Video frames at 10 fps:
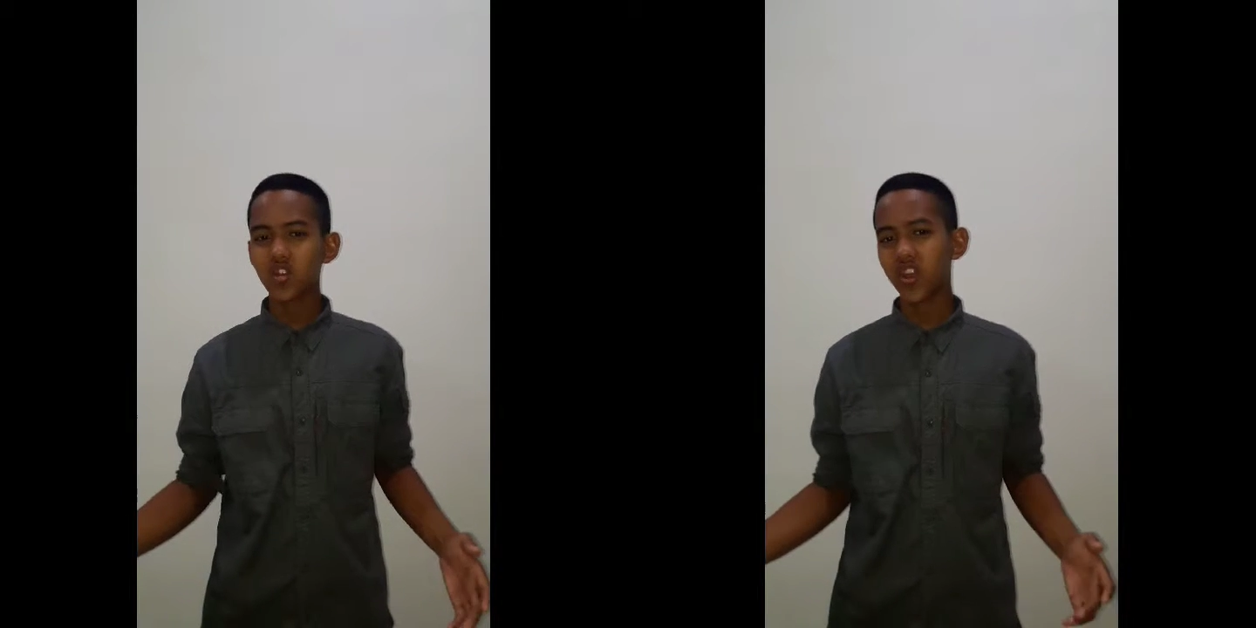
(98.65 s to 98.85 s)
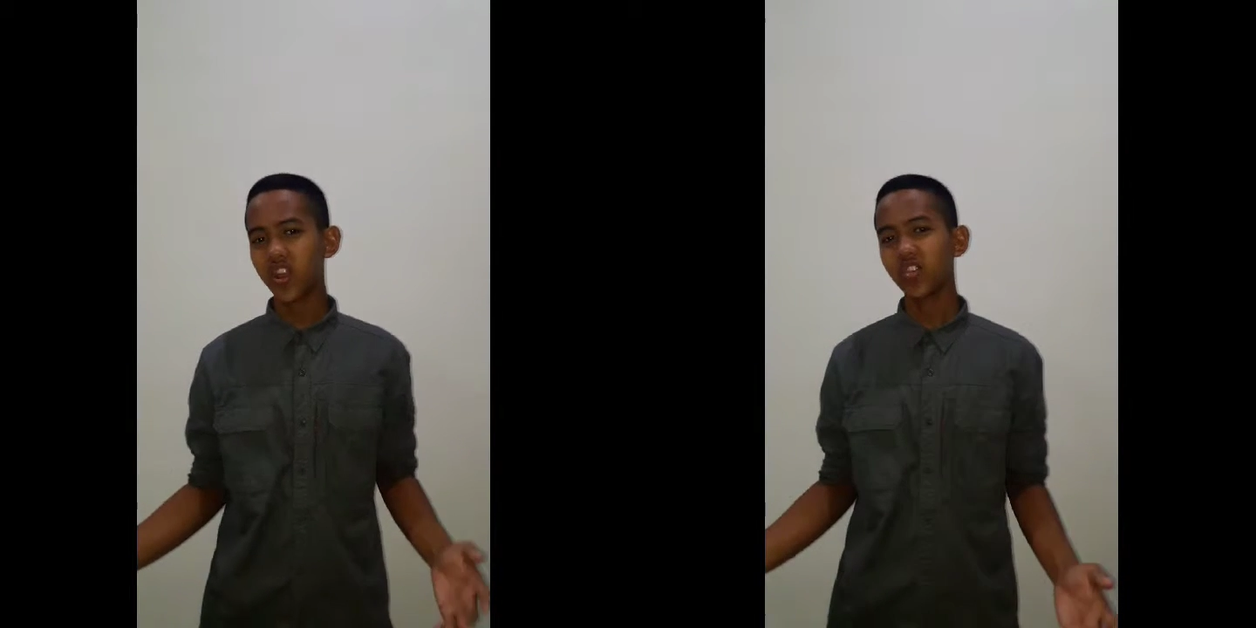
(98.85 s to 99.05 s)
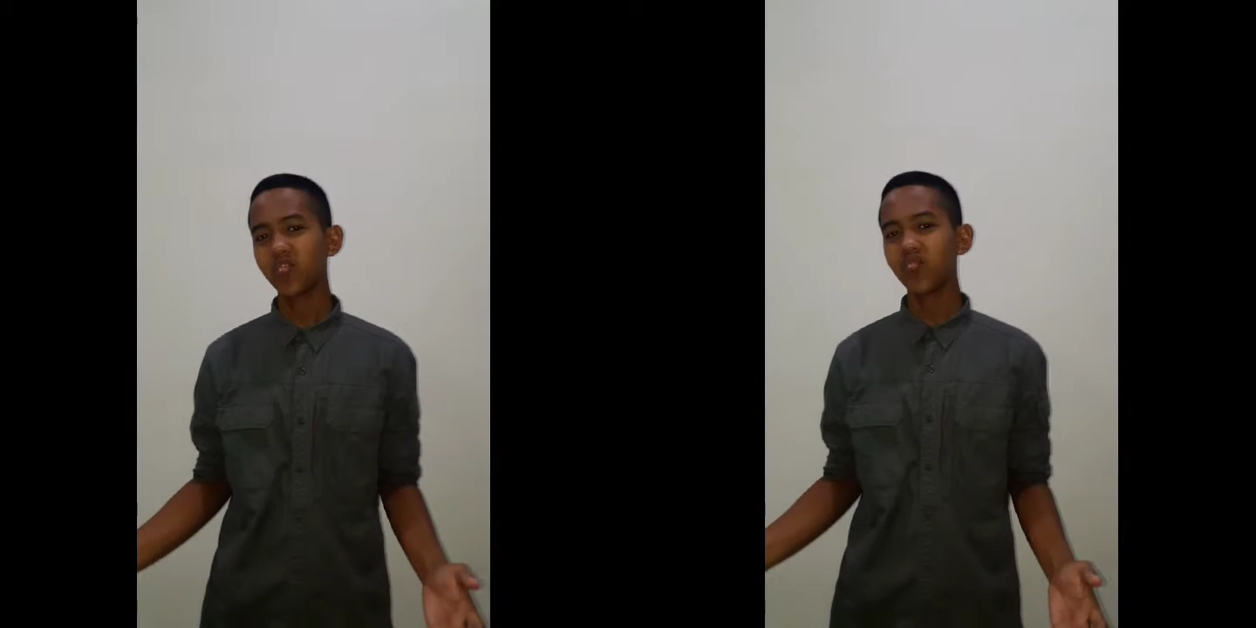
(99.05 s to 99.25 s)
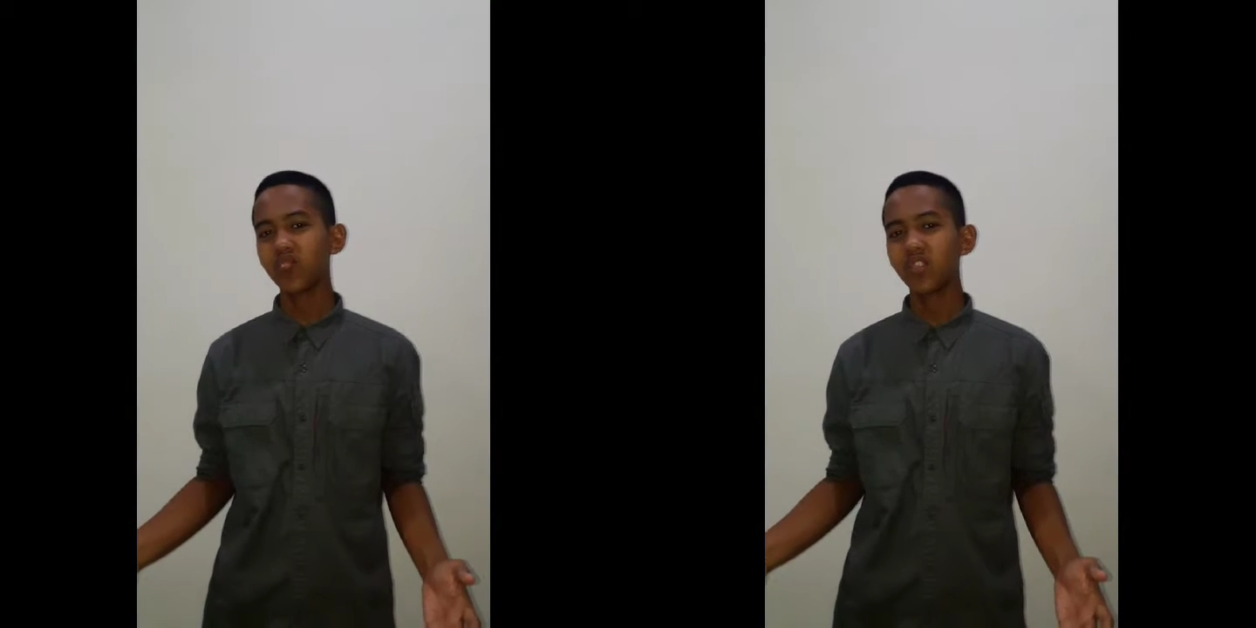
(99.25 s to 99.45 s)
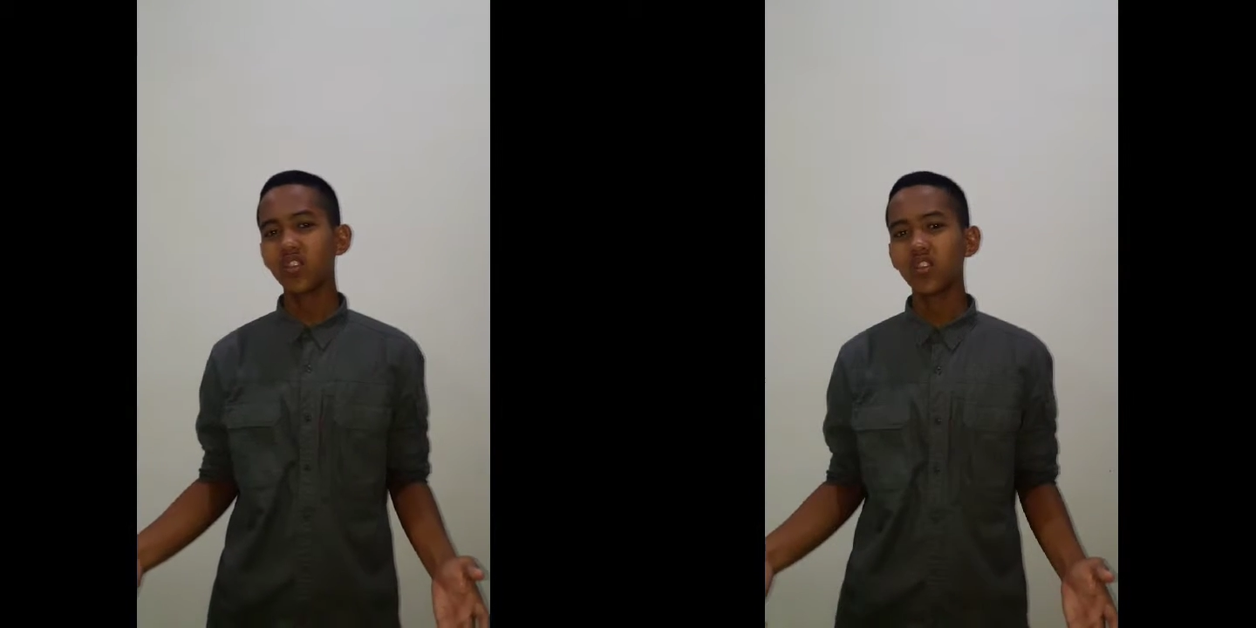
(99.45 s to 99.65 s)
red,
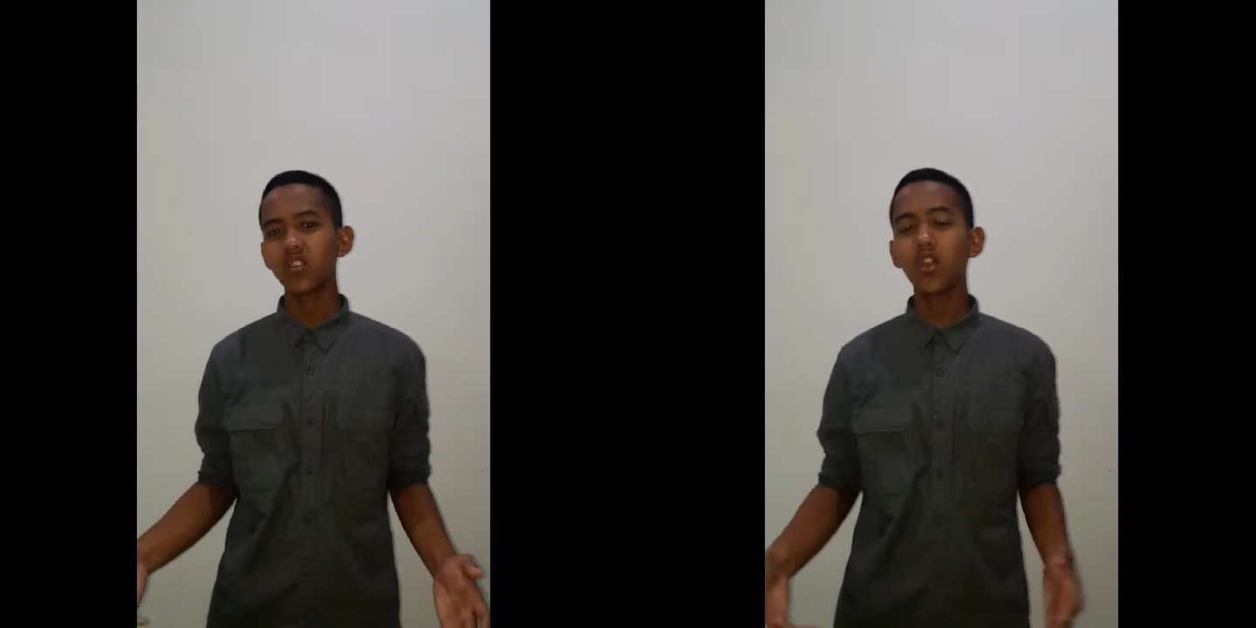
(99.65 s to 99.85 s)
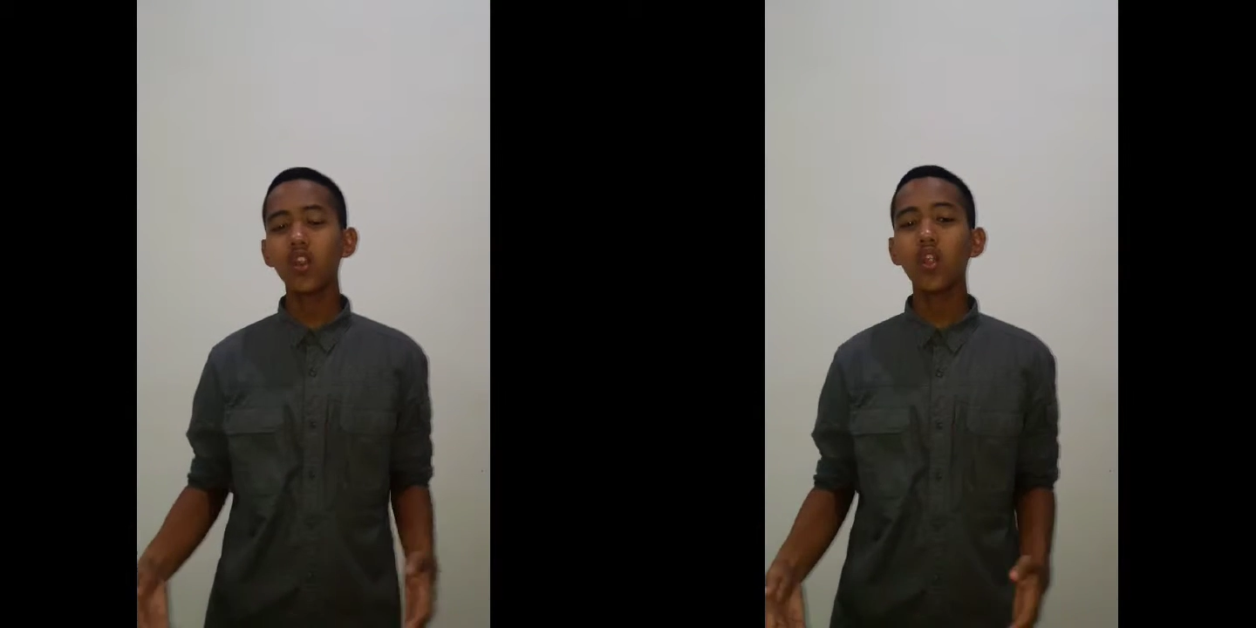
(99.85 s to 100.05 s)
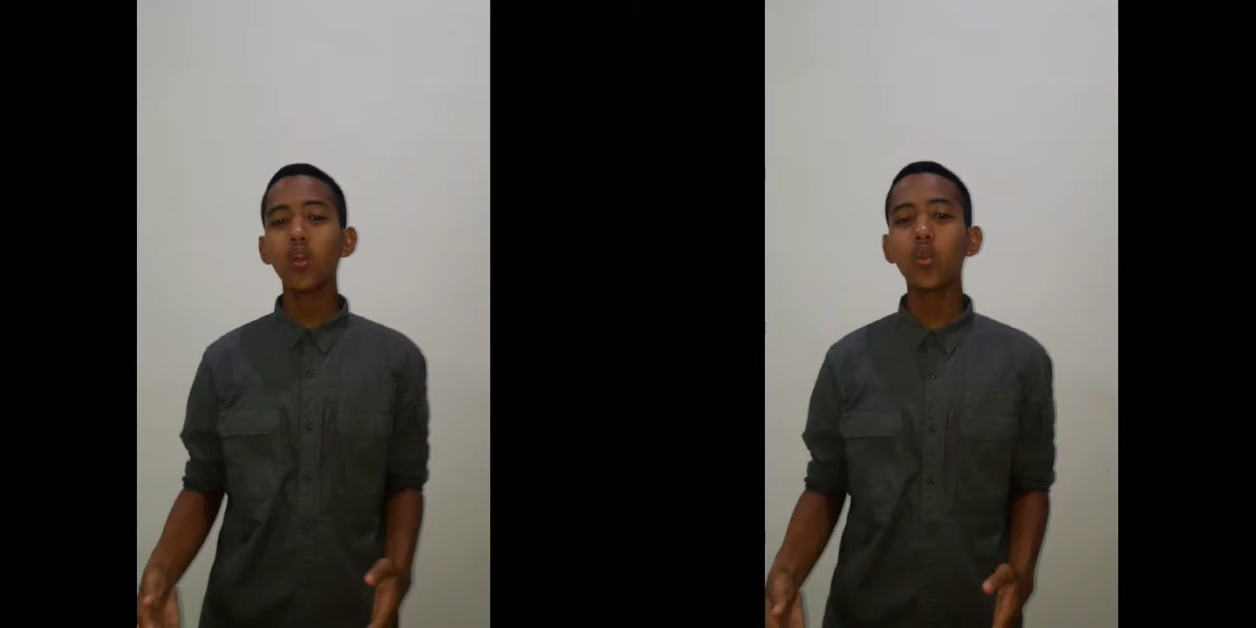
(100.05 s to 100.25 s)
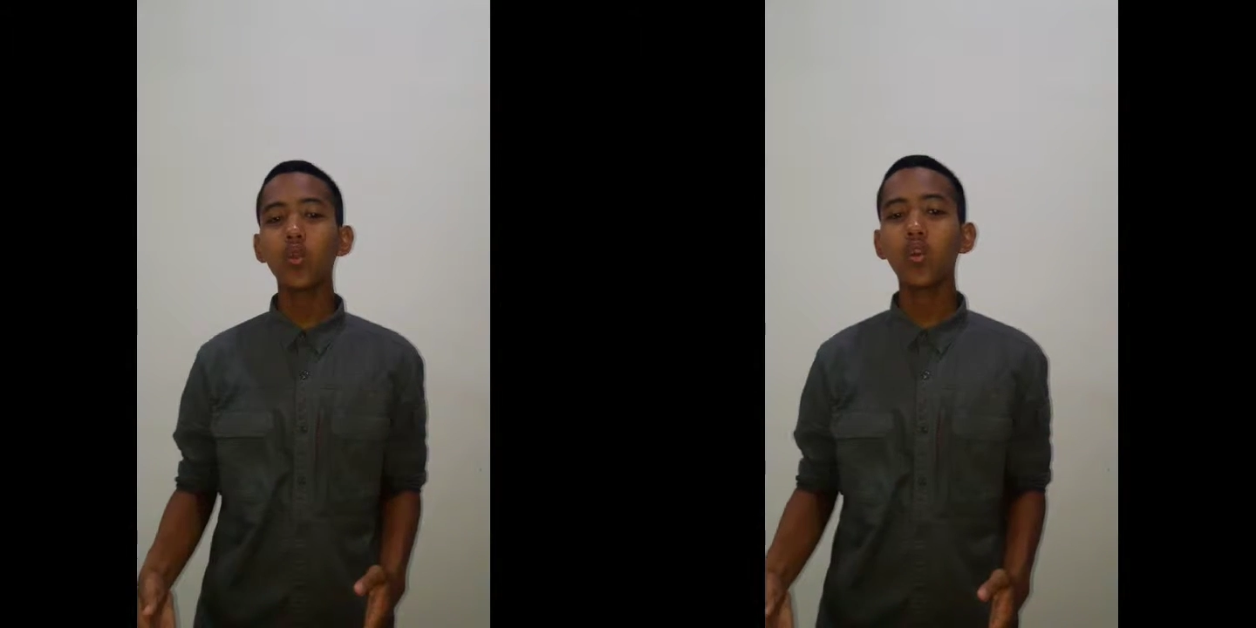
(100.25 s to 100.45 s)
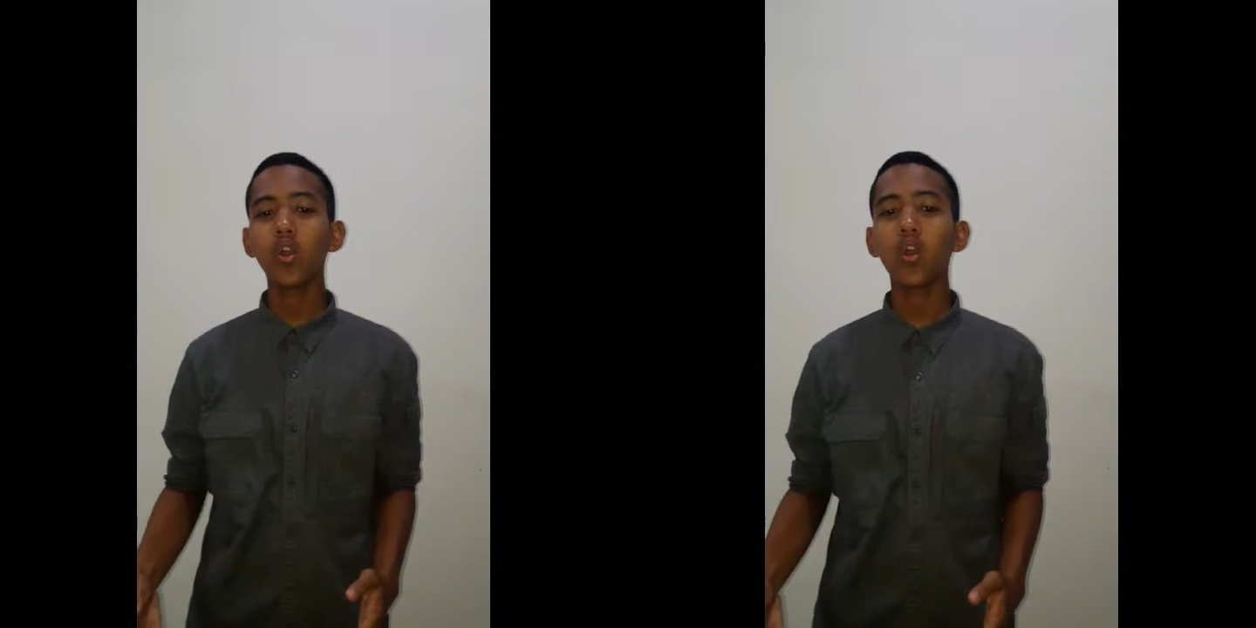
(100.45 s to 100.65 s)

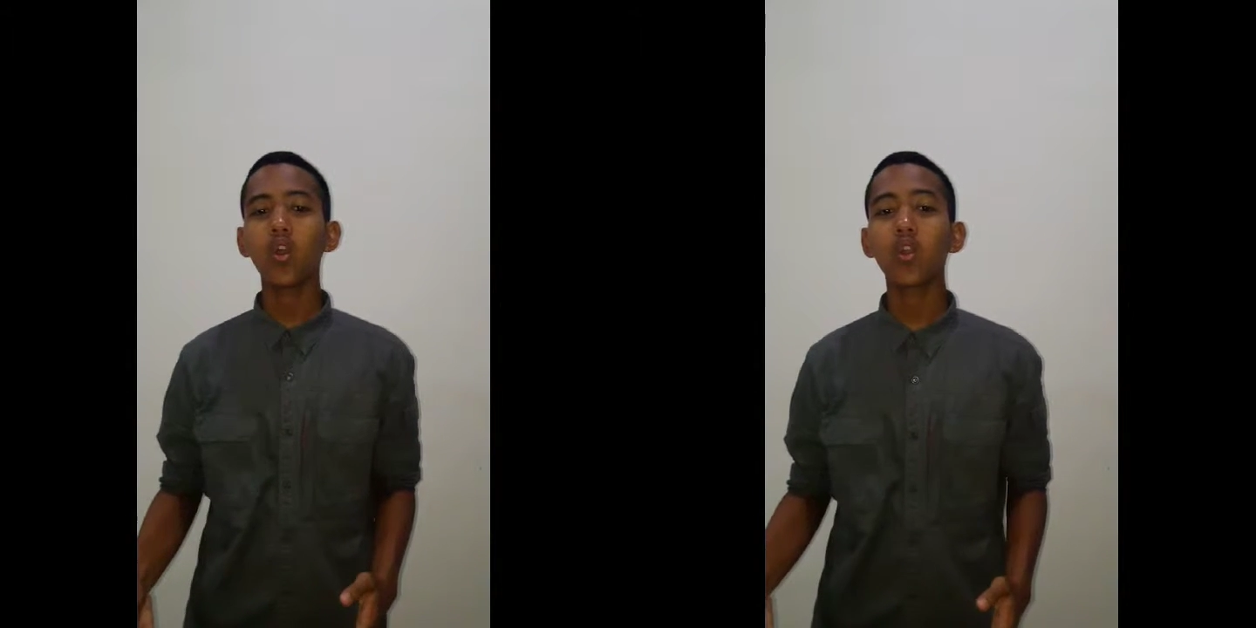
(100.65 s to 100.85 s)
yellow